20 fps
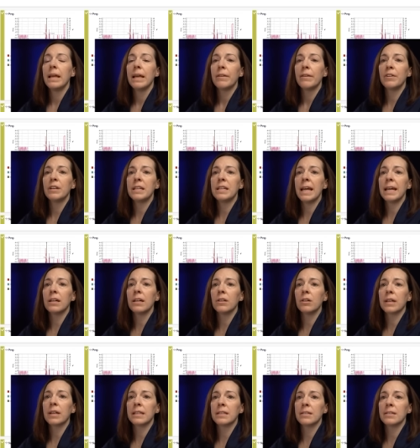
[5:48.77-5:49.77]
If you take a
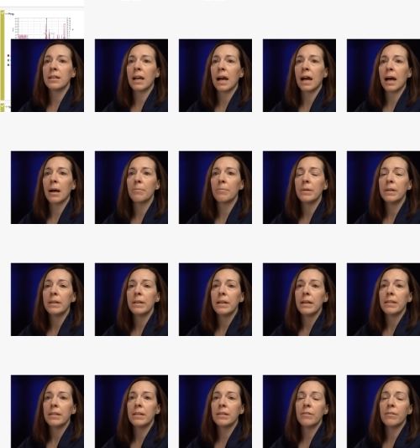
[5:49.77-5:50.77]
look at the top,
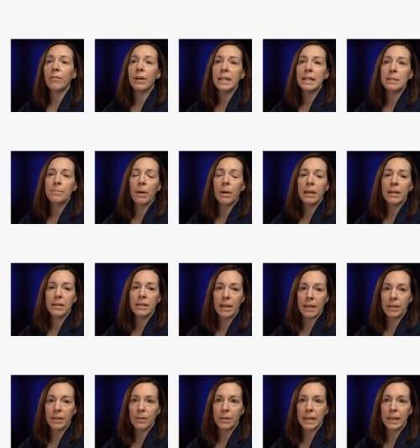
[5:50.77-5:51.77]
the device button
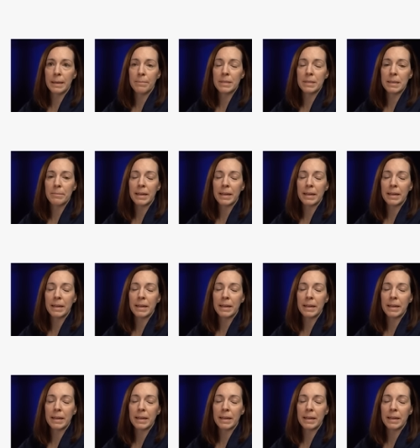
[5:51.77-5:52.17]
that you keep see